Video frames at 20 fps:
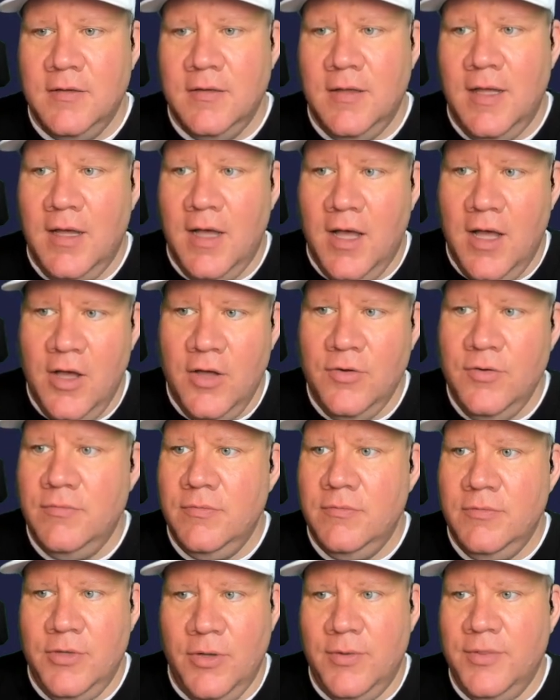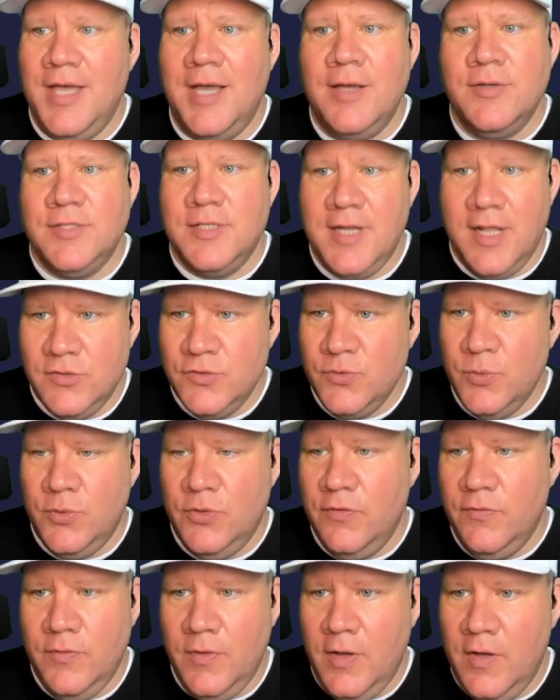$1,000
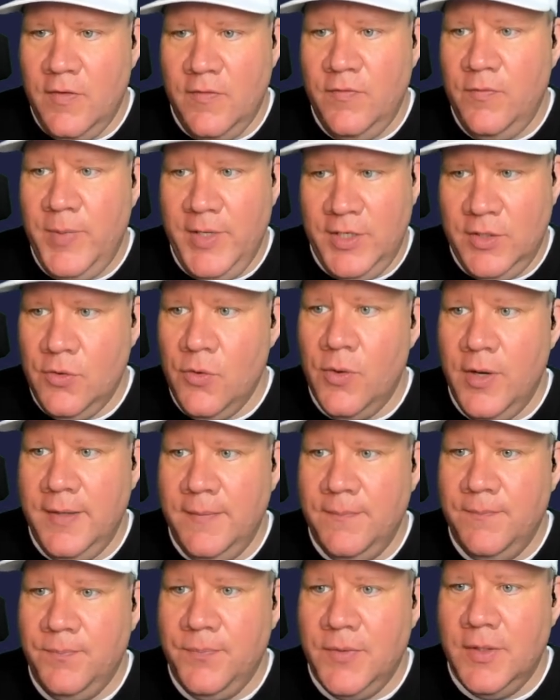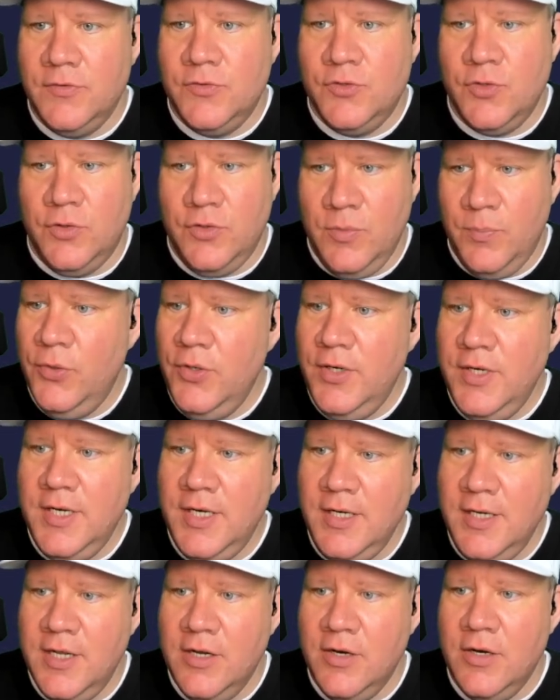worth of Bitcoin. So you put it
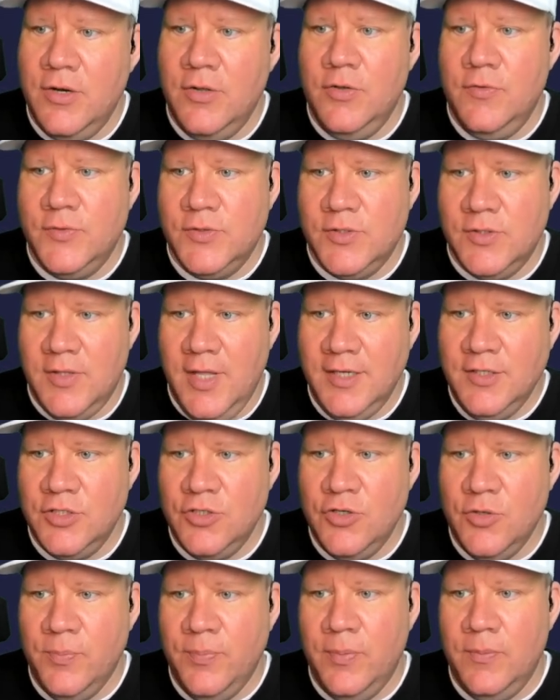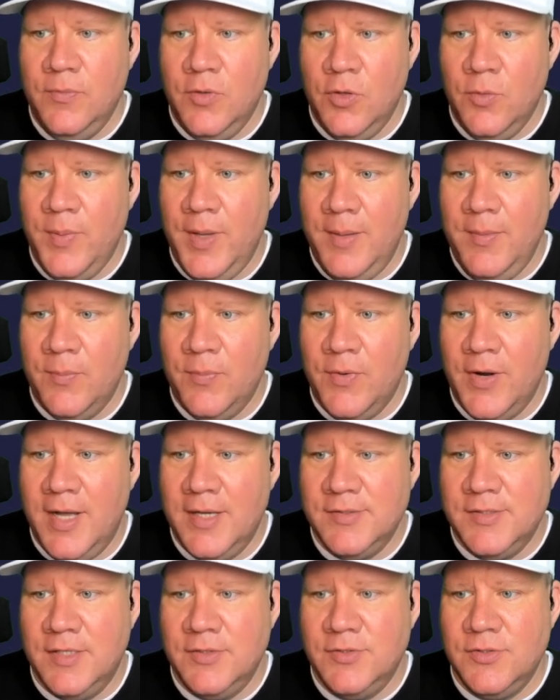in here, you've selected your payment
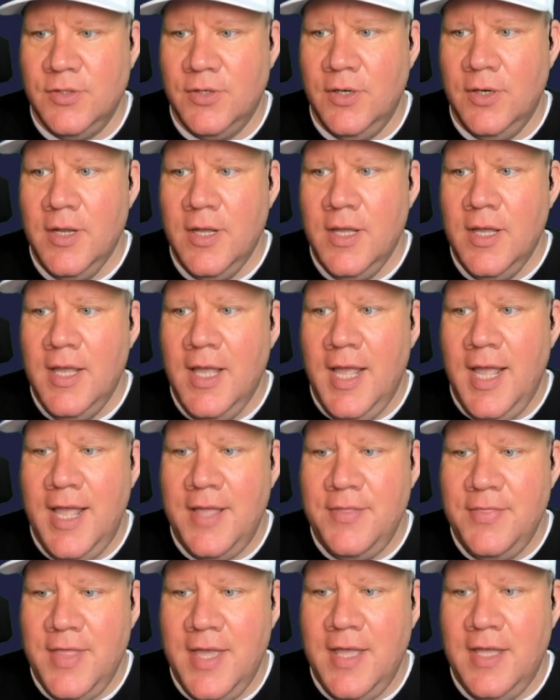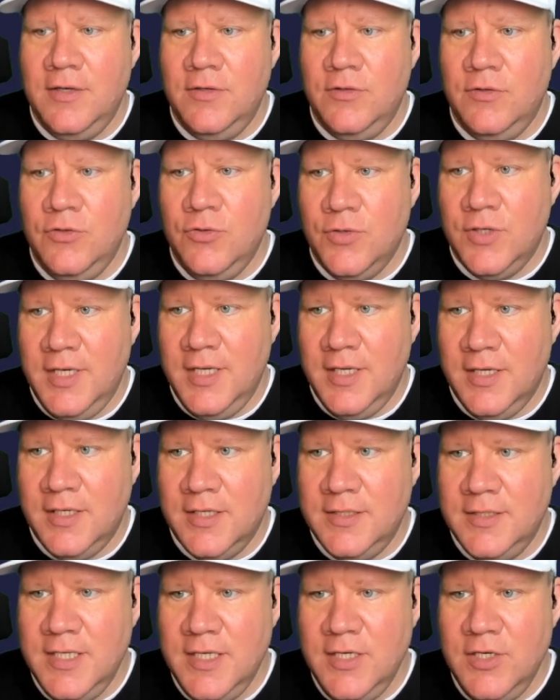processor, and then you can hit
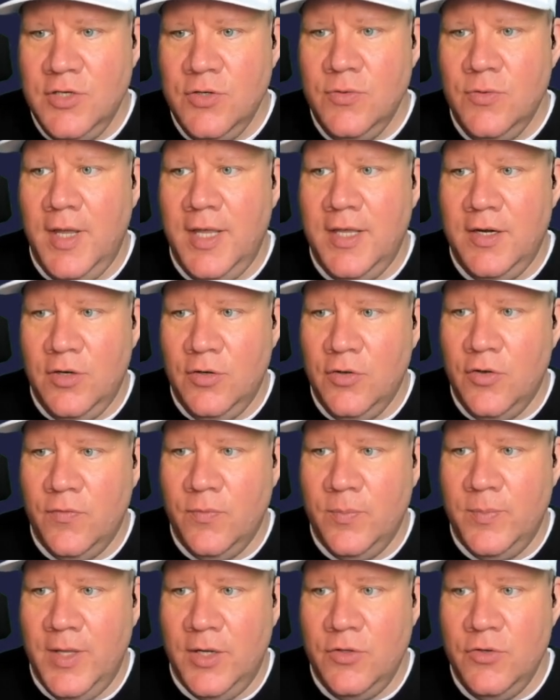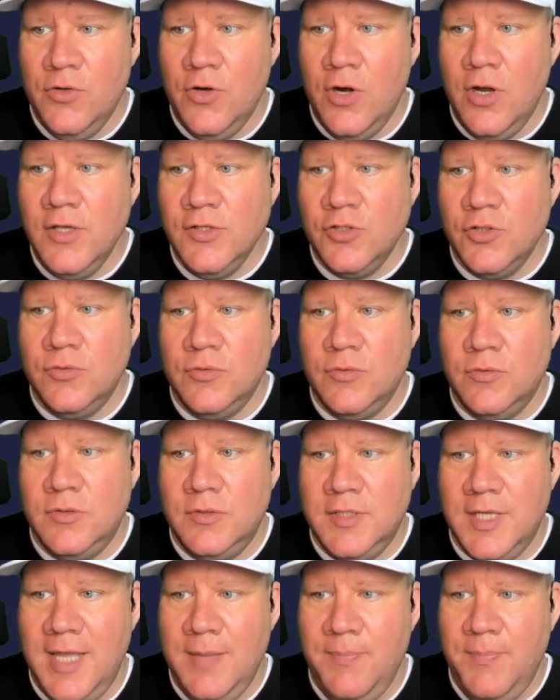continue and it'll go from there. You can also
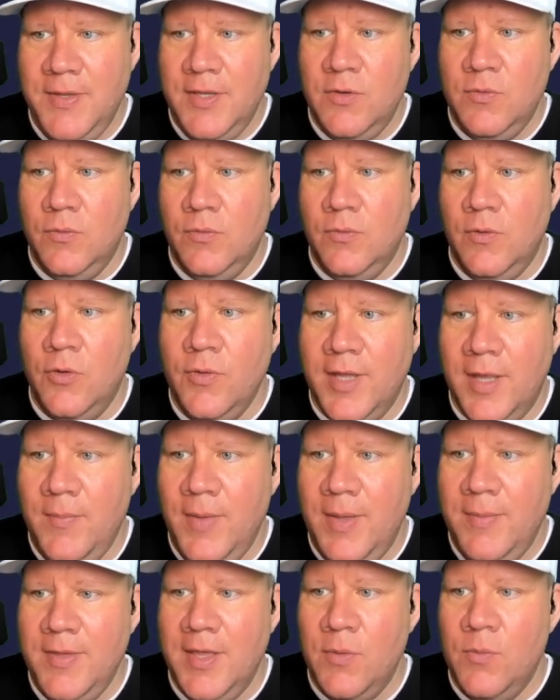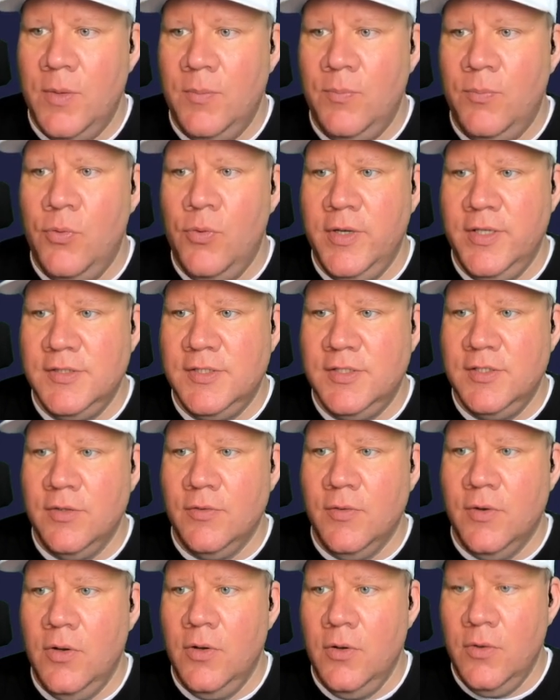type in, okay, maybe I want
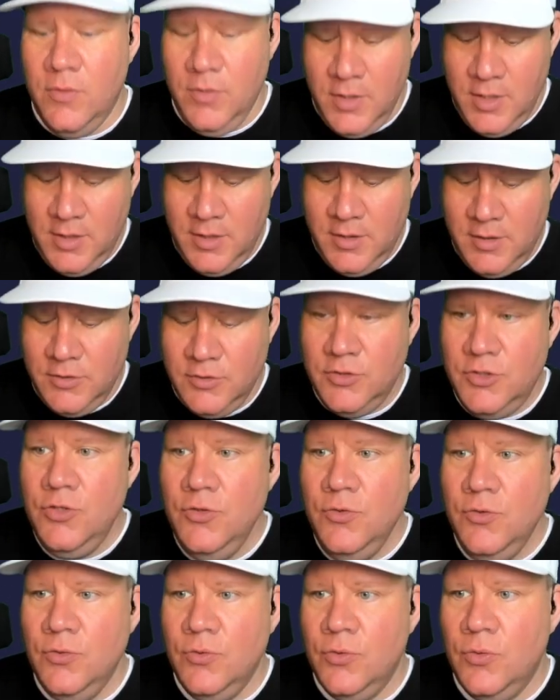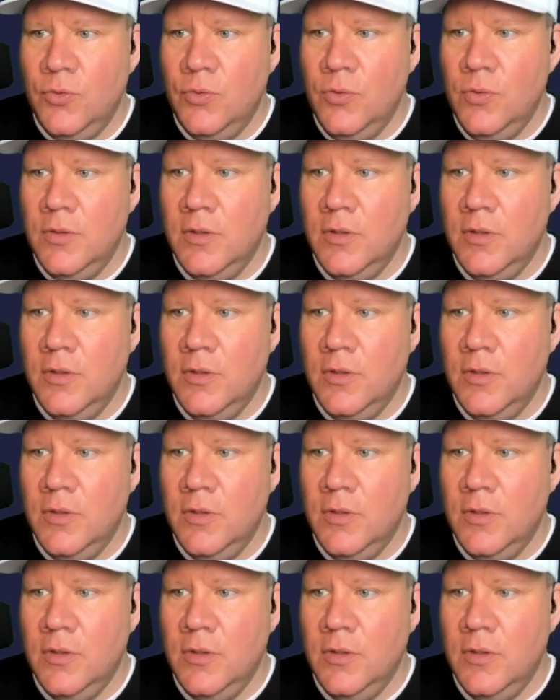0.02